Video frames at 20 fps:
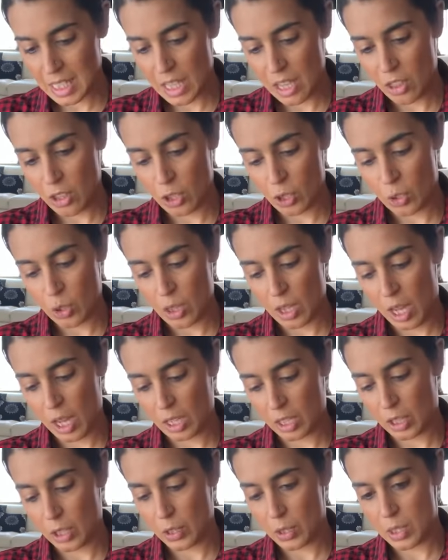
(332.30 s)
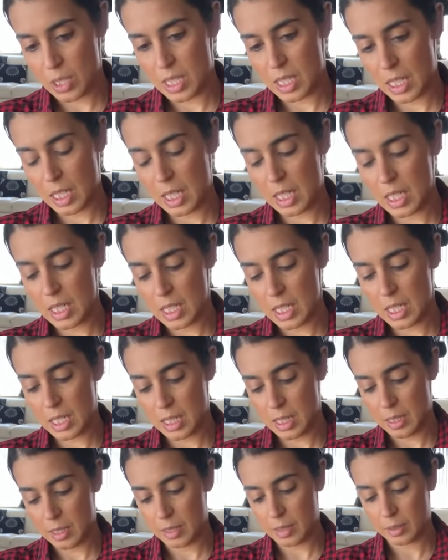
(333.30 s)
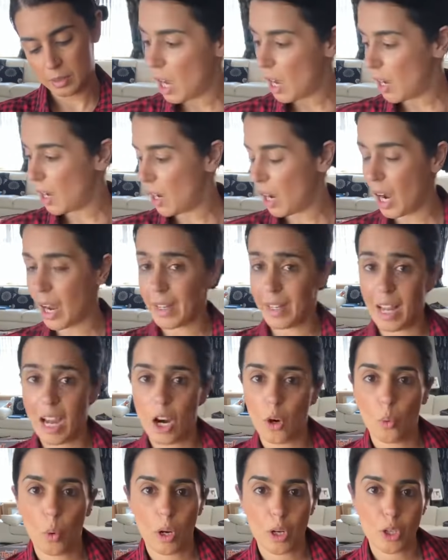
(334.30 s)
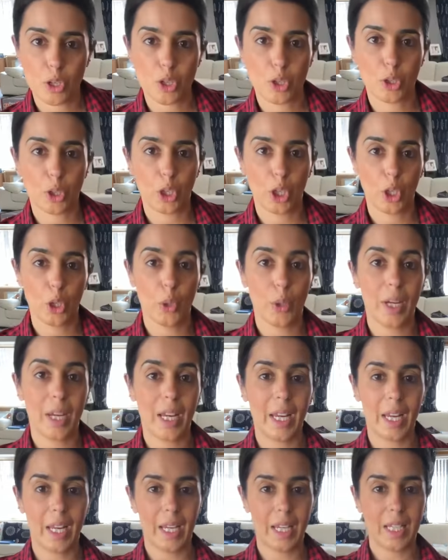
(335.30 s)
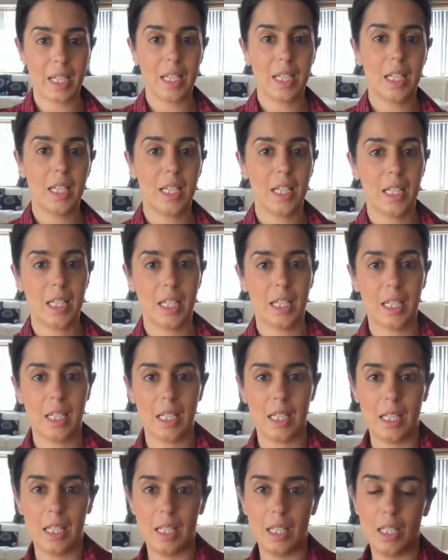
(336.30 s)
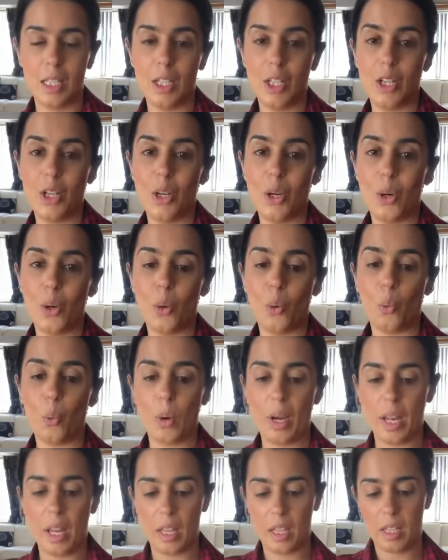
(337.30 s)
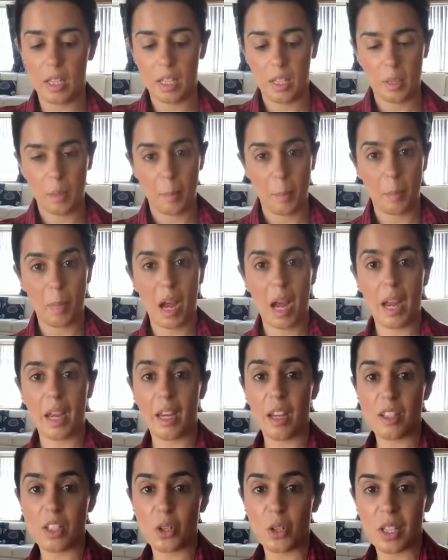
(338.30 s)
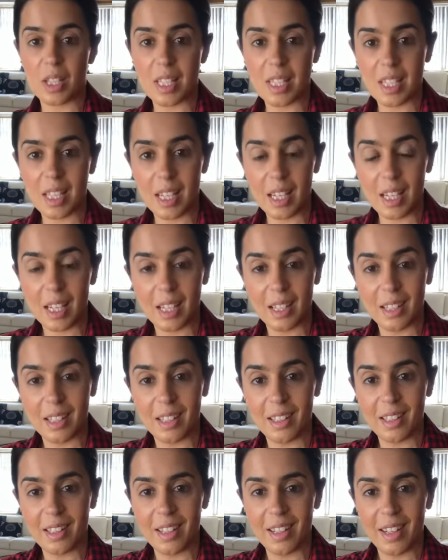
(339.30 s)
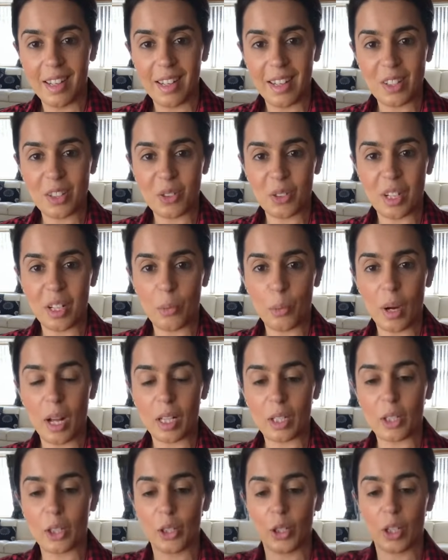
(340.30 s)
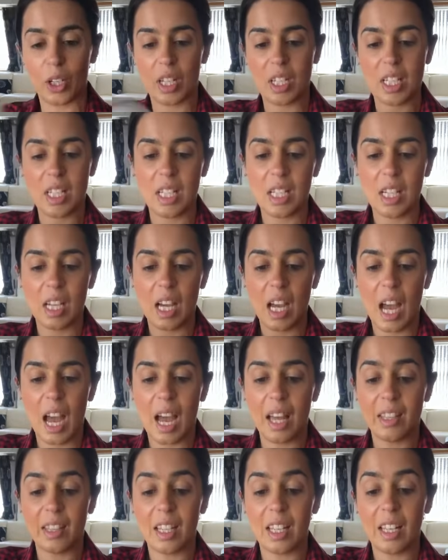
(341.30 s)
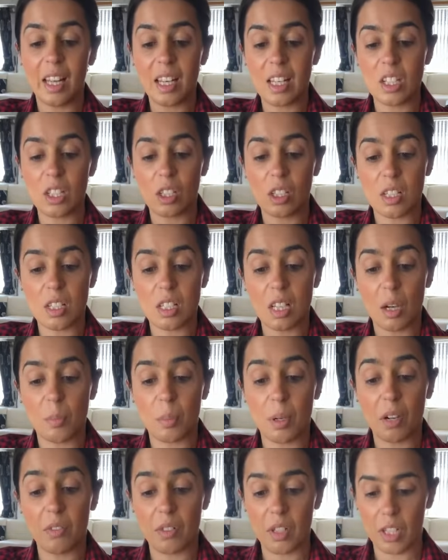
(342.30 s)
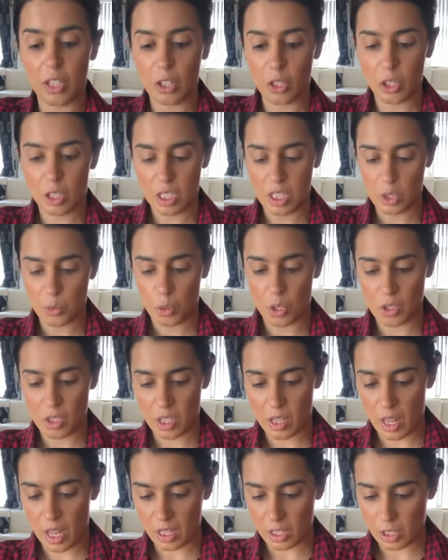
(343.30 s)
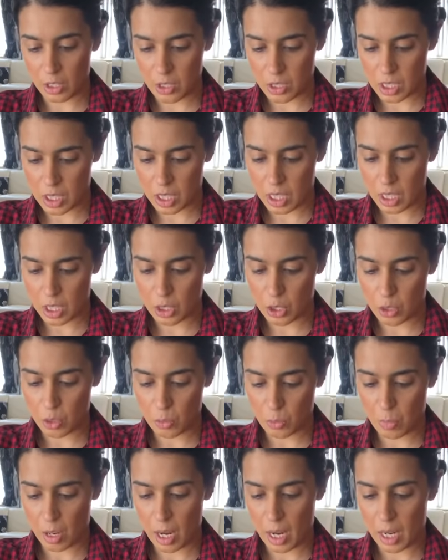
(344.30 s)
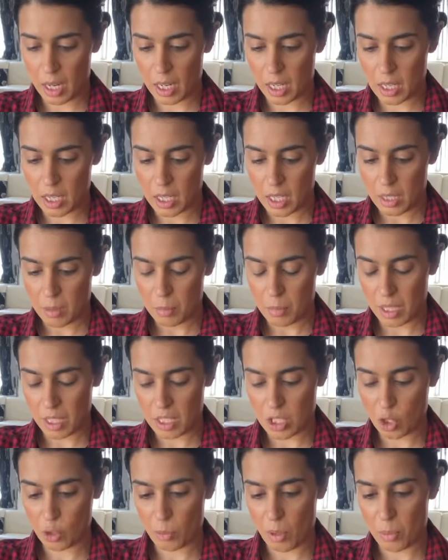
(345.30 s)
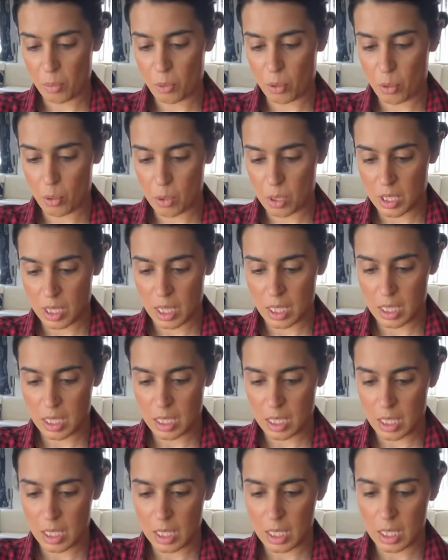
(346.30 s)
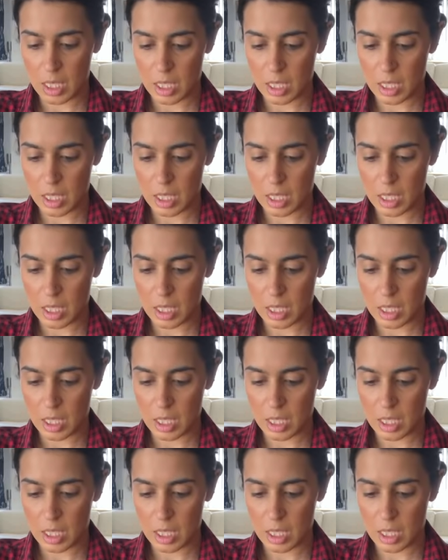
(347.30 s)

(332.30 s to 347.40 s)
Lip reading: so that goes in. I now want to go in with my, as you can see, it's really well cooked, and the lentils are perfectly cooked as well, so that goes into my mixer, my processor,